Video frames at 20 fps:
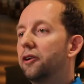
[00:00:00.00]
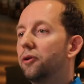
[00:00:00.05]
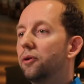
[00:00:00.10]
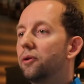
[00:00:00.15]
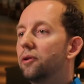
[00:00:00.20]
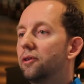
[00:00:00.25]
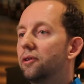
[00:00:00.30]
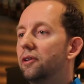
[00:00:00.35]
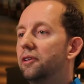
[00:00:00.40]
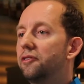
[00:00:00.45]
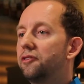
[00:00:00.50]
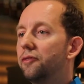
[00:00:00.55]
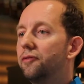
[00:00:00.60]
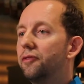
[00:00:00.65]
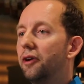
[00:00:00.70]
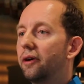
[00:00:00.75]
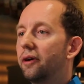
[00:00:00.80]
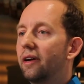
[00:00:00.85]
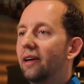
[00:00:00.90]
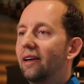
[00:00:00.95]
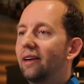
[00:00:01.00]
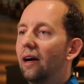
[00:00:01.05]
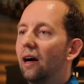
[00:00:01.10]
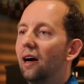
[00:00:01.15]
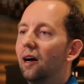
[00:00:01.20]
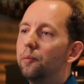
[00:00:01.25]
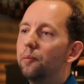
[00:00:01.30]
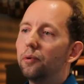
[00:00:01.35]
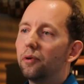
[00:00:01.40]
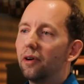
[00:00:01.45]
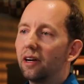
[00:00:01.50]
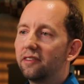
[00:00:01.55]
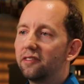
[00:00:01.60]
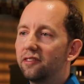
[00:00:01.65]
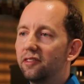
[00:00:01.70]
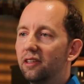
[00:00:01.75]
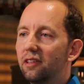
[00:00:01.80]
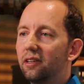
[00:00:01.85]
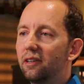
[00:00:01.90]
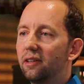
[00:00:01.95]
Google is a very
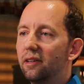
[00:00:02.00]
complex,